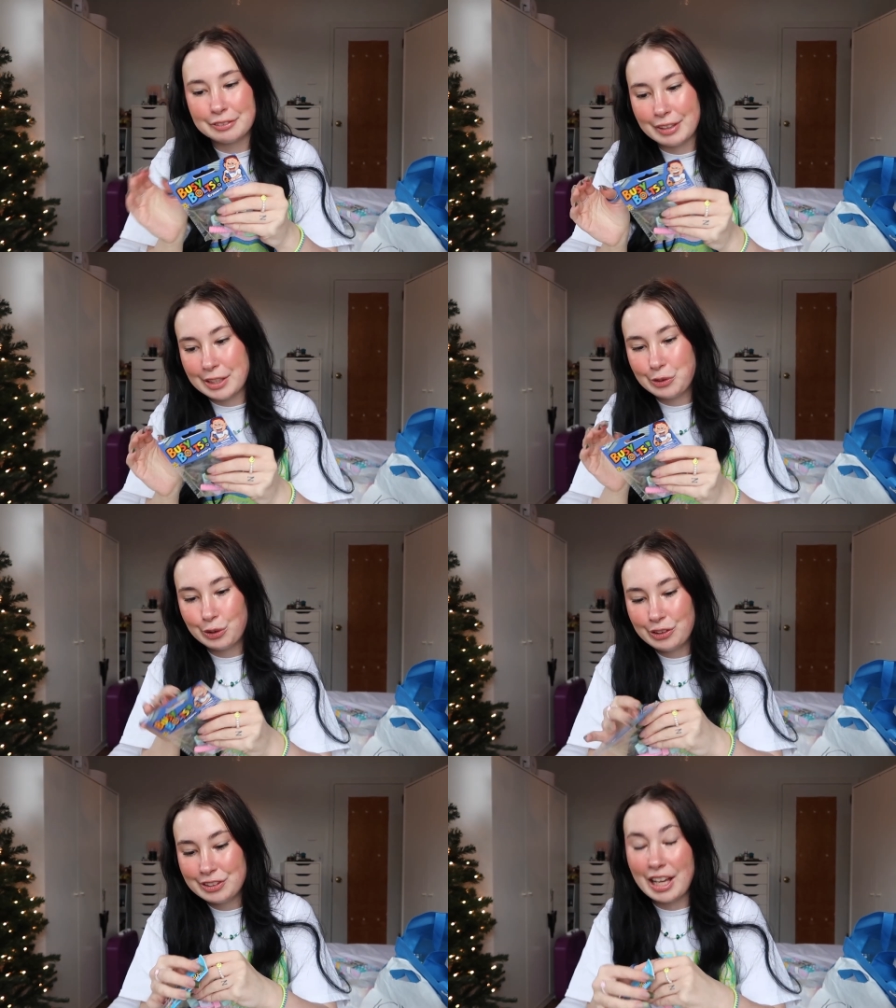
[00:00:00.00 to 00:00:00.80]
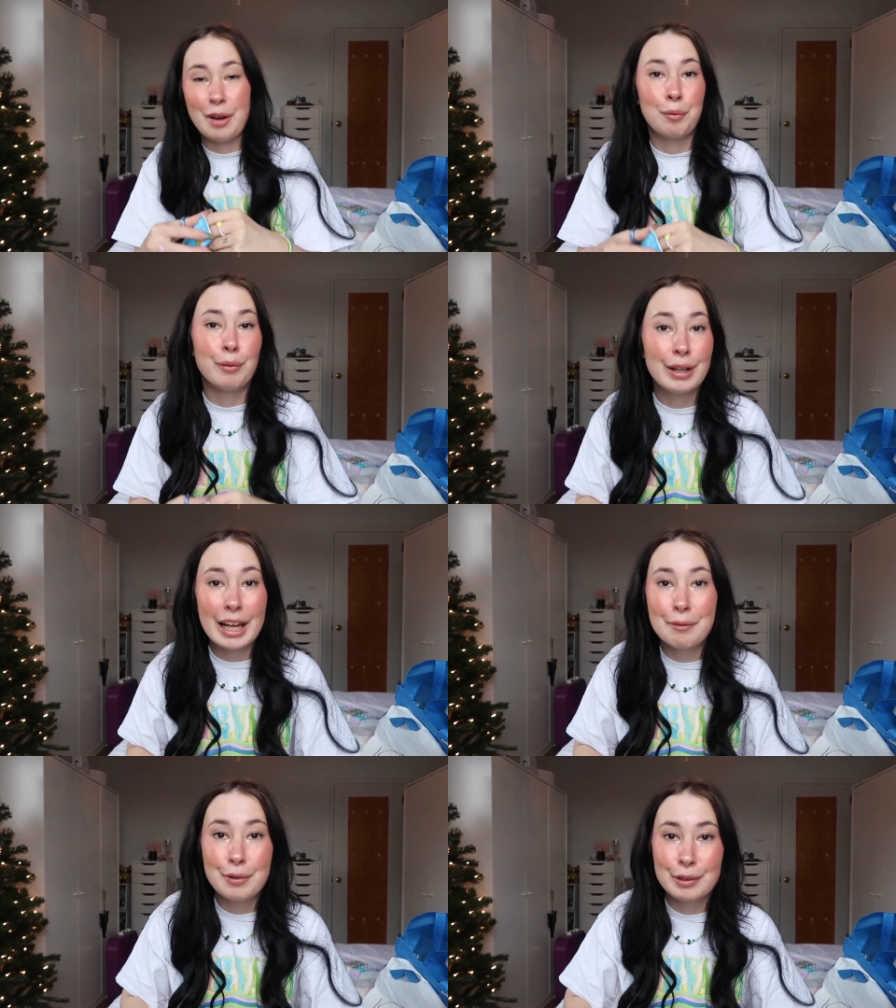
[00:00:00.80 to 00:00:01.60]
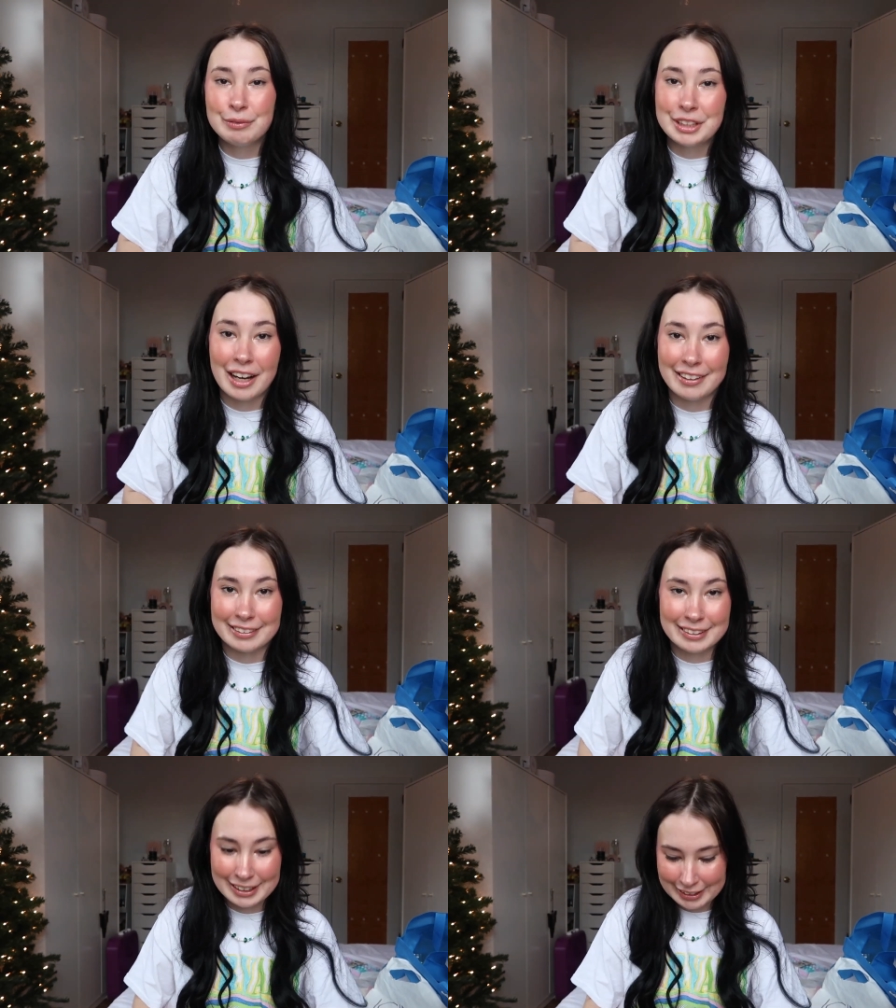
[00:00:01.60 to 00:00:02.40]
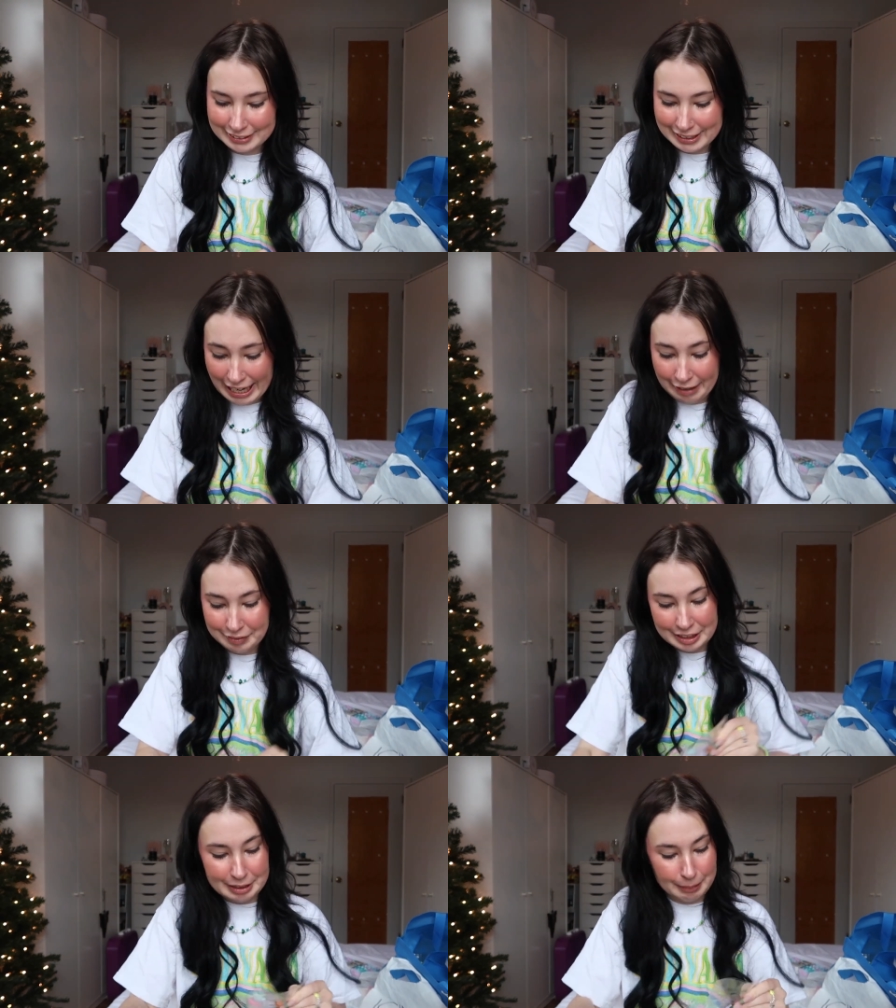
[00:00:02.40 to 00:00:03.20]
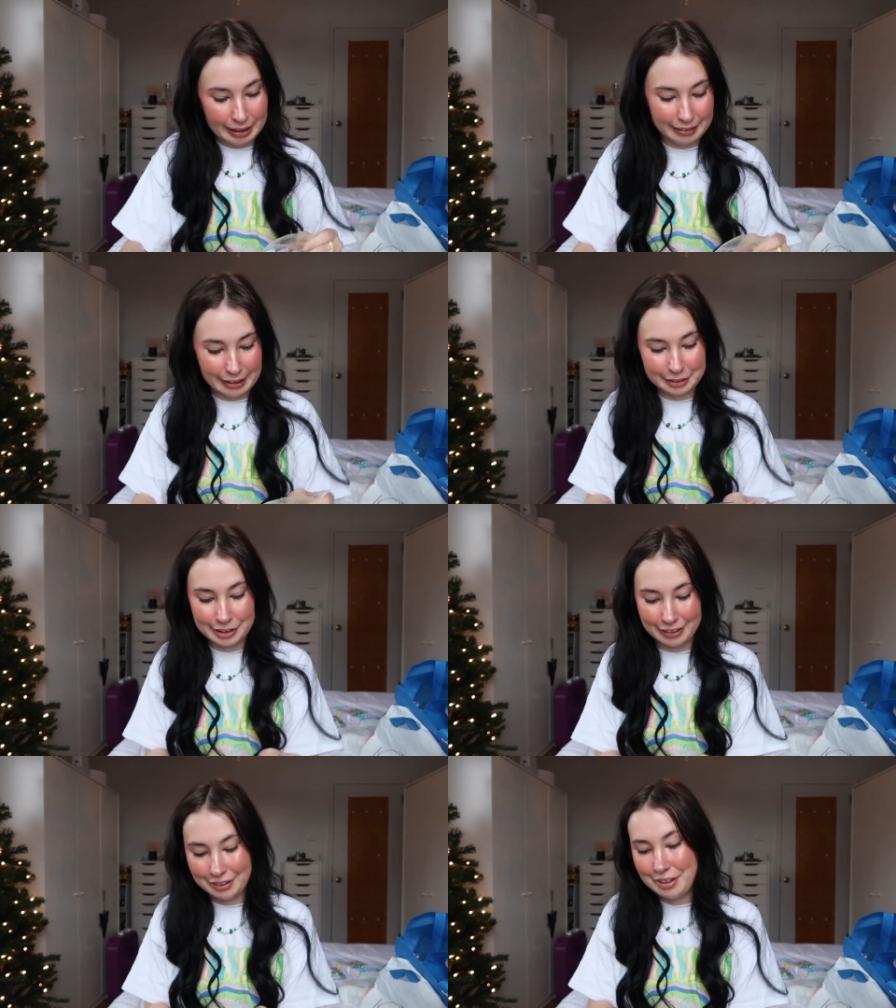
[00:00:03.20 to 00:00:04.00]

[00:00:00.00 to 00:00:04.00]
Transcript: erasers, and what I would have done to have these in my collection.